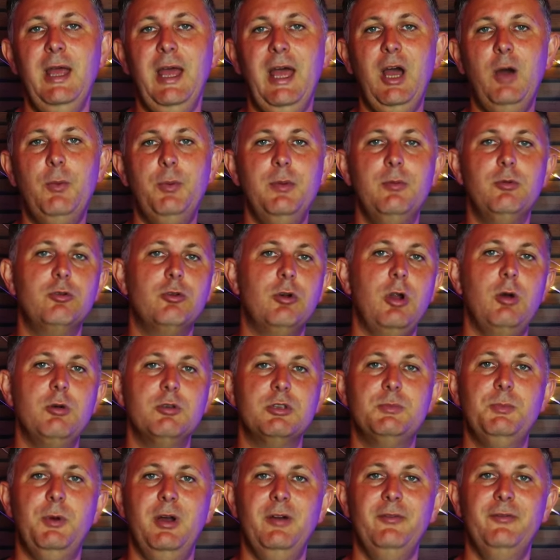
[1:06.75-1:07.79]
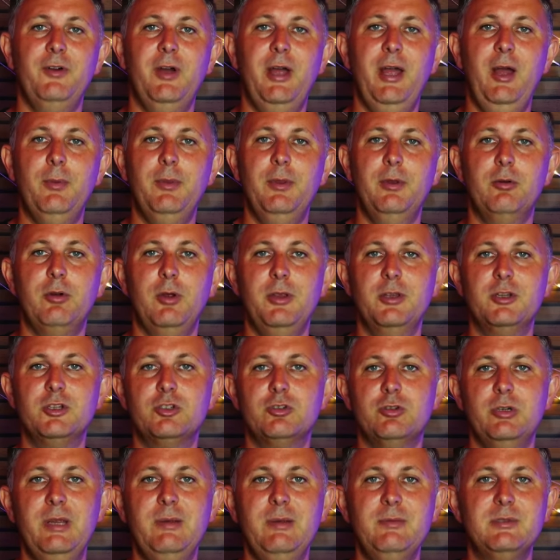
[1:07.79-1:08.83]
helping them grow on Spotify, helping them grow their
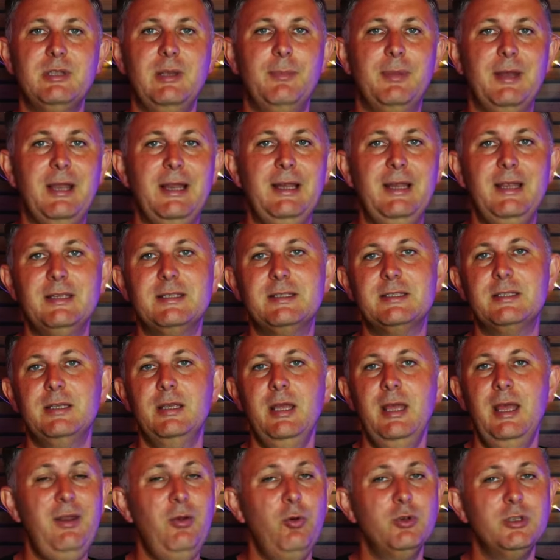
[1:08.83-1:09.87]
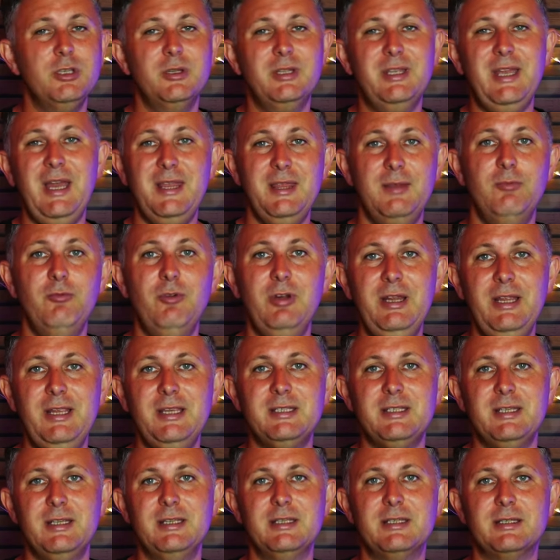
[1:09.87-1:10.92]
streams, their playlists, and also getting them
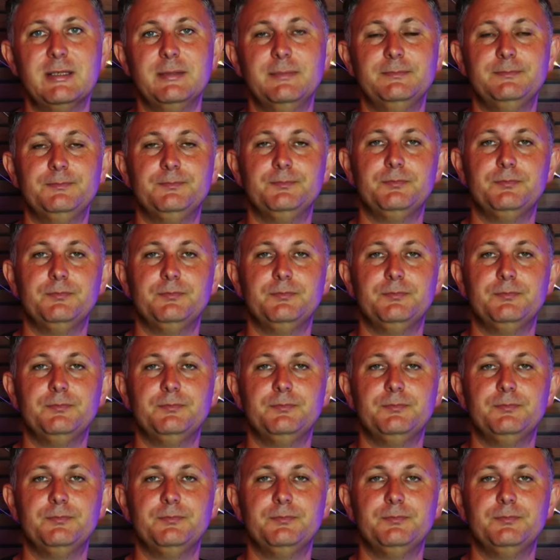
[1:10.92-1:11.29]
releases,